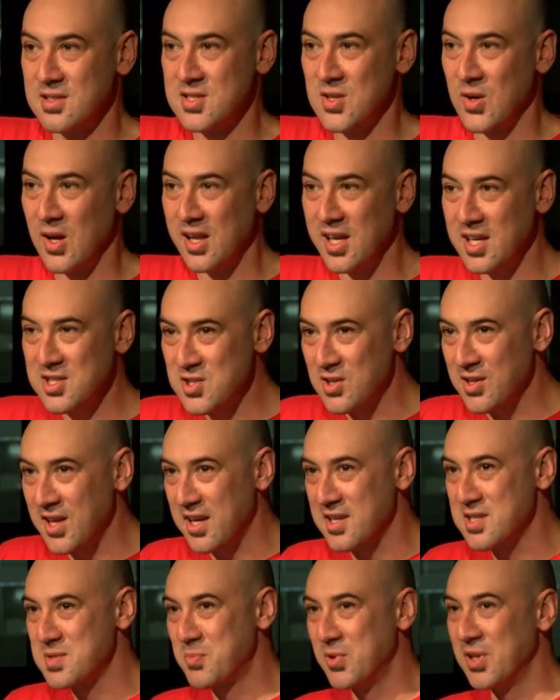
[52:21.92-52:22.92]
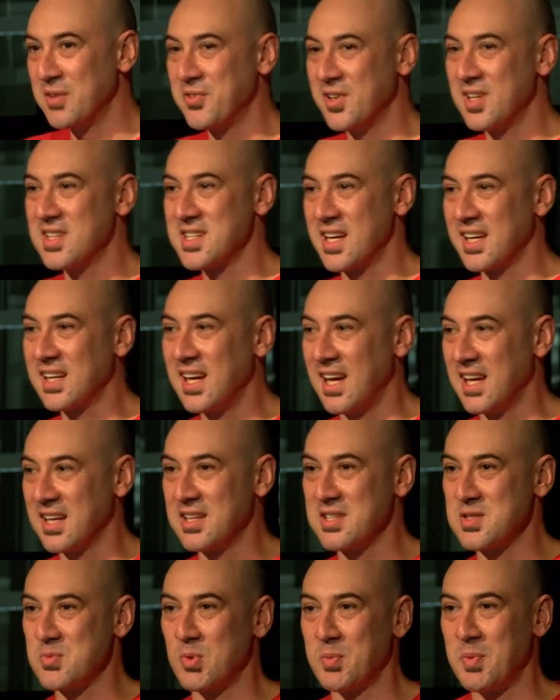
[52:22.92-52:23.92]
So I'll answer that as briefly as I can
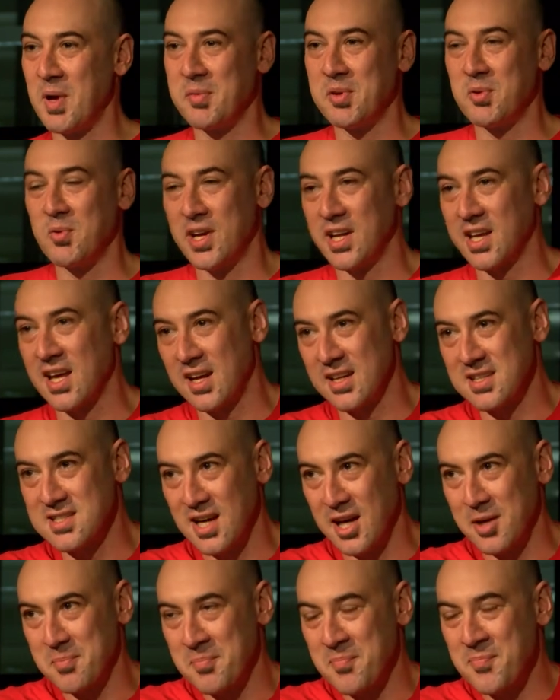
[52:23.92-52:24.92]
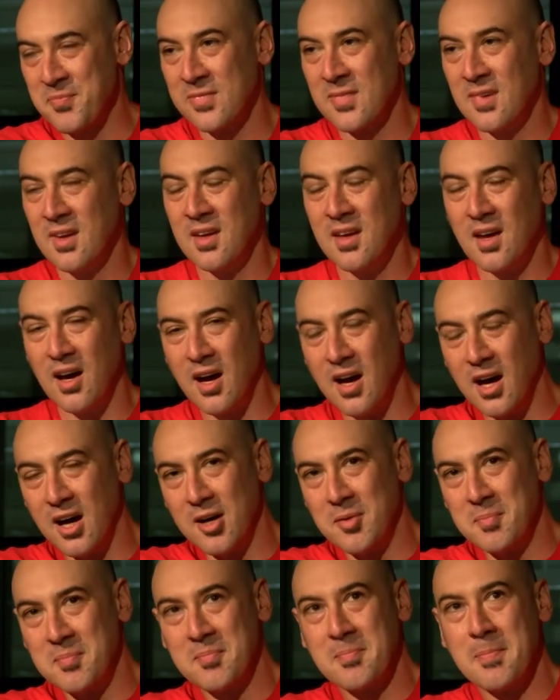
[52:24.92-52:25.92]
because we're probably running out of time.
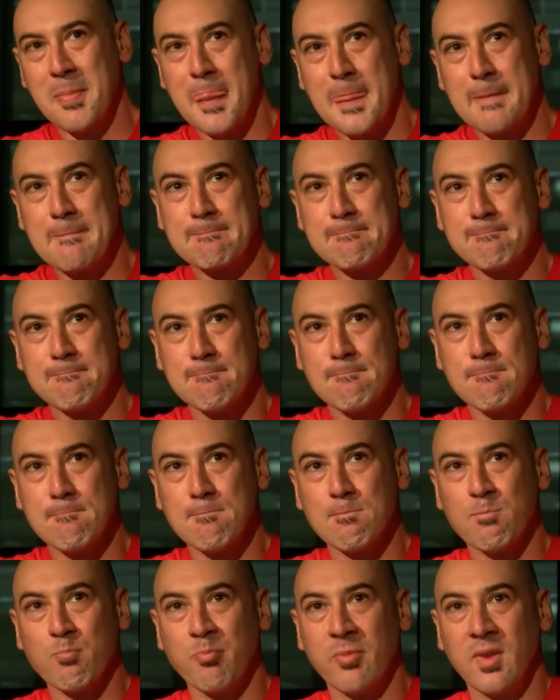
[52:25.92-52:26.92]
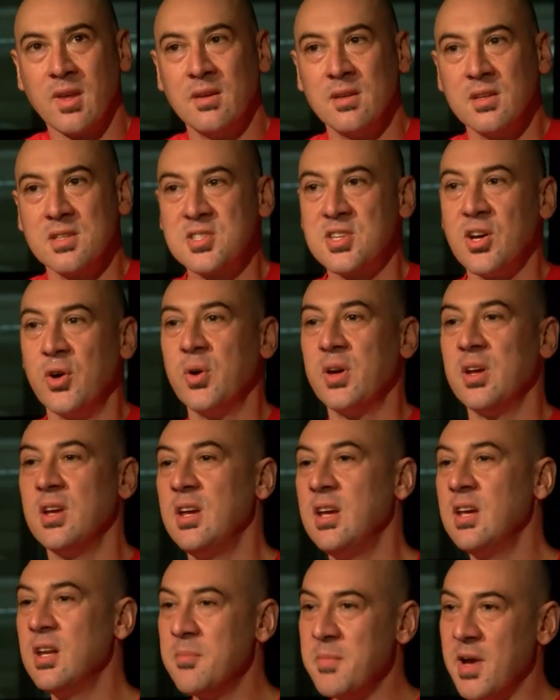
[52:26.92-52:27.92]
Um, so
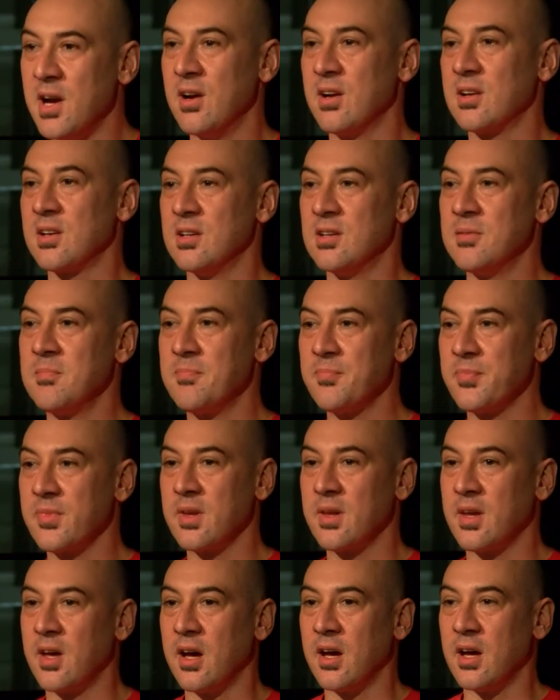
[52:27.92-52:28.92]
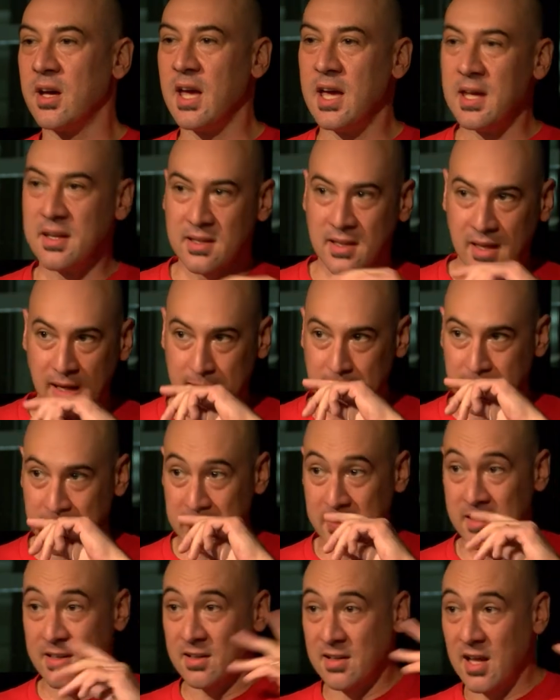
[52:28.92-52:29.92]
in America, uh, and uh,
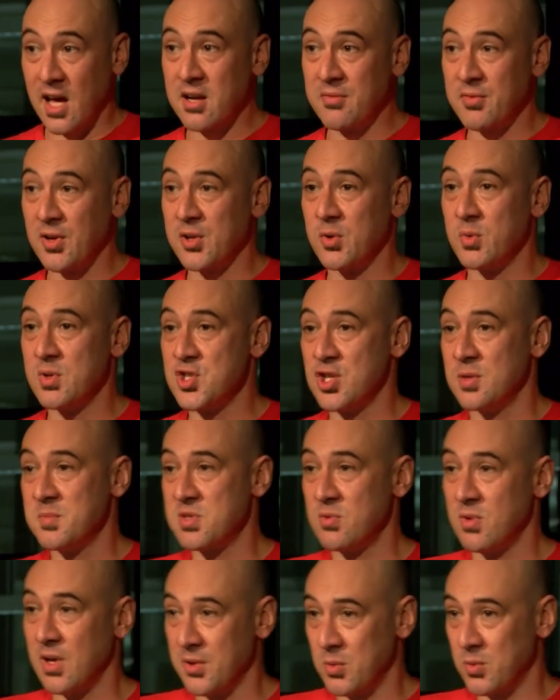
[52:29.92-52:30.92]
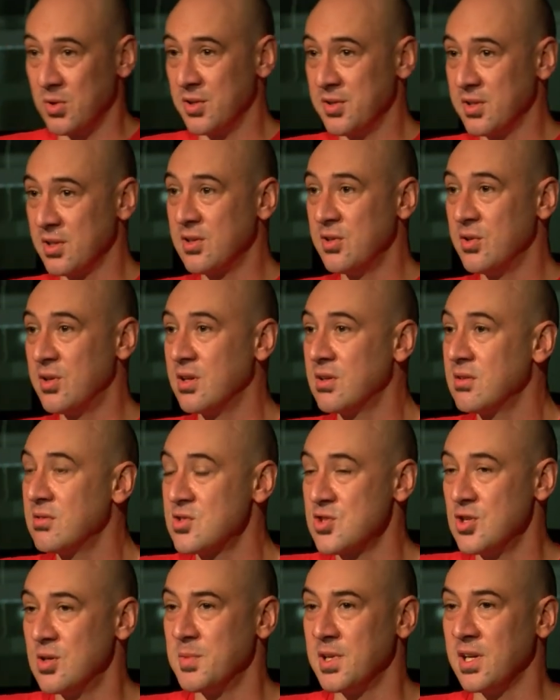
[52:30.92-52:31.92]
in a lot of other regimes around the world, including
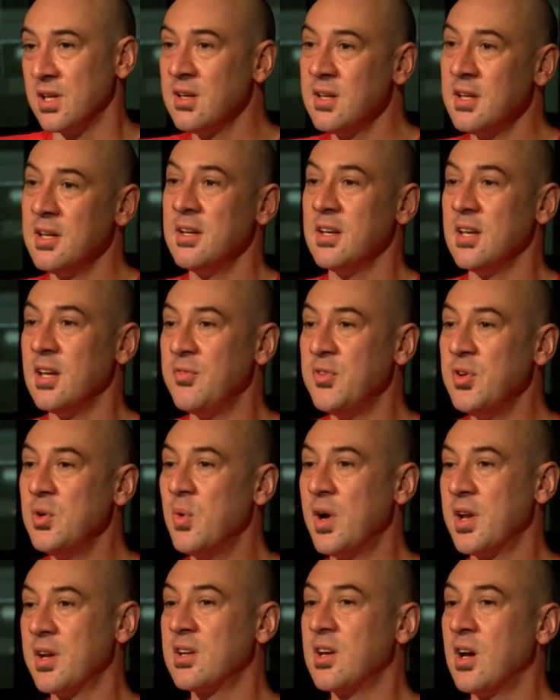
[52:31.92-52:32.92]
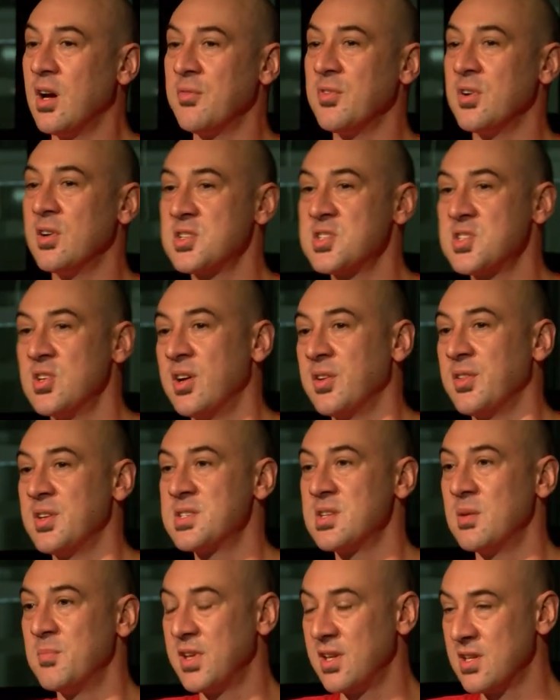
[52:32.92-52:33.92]
Germany, if you want to cover a song that
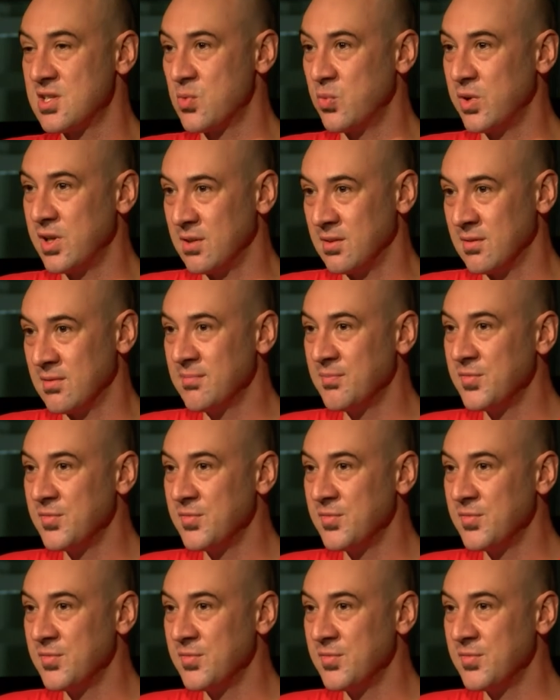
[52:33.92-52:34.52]
somebody has written,